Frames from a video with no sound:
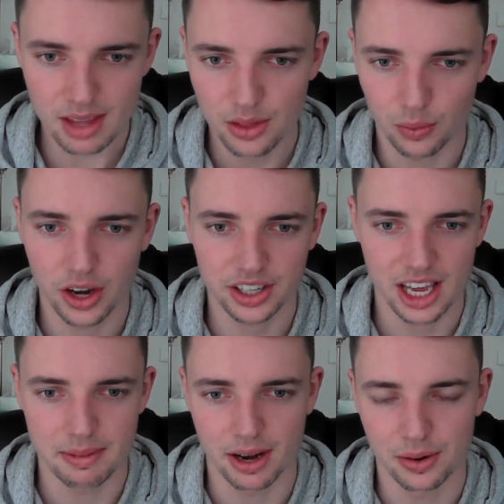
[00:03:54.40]
the work
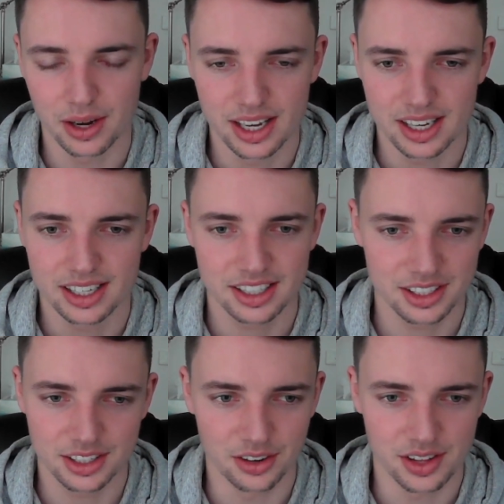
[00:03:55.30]
email,
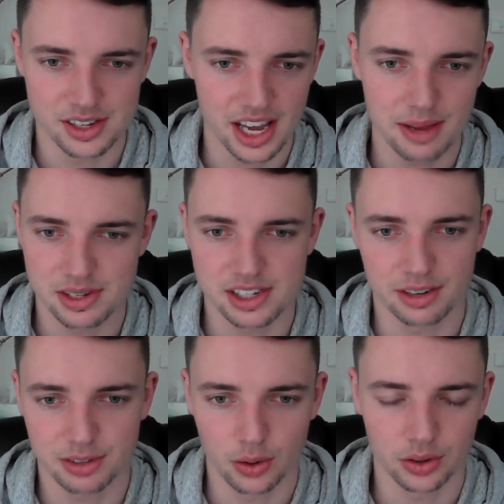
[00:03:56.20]
there's heaps of
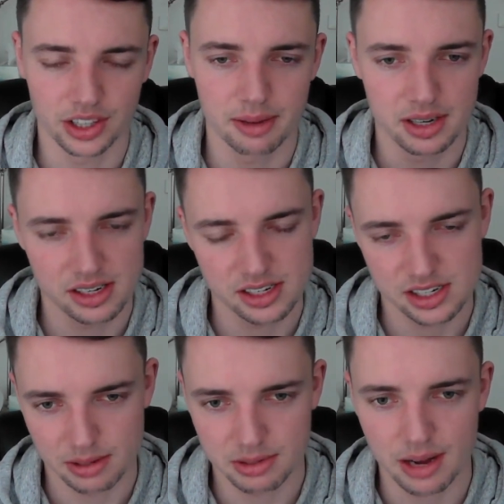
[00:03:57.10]
stuff going on there, but
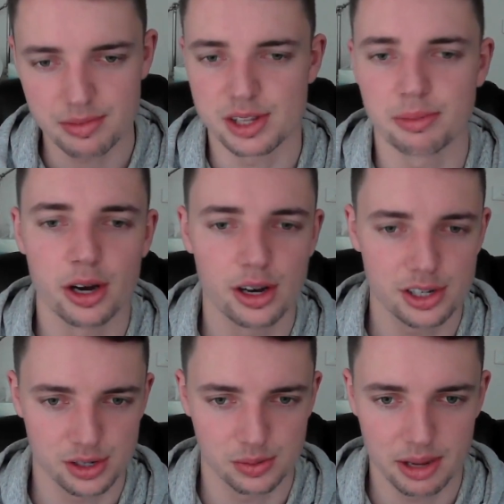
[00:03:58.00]
sometimes the
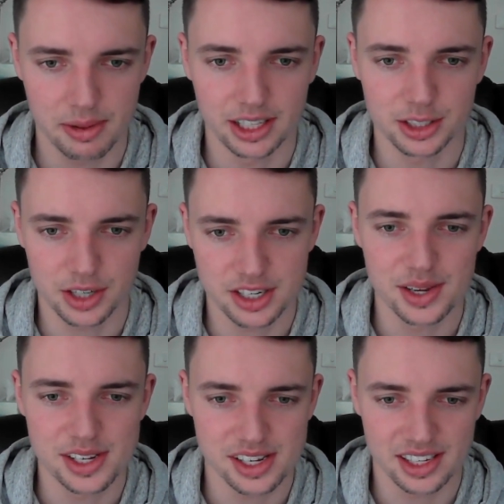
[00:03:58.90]
personal email address
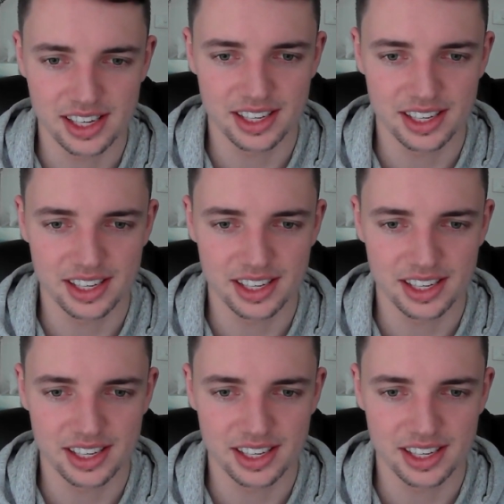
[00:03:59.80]
is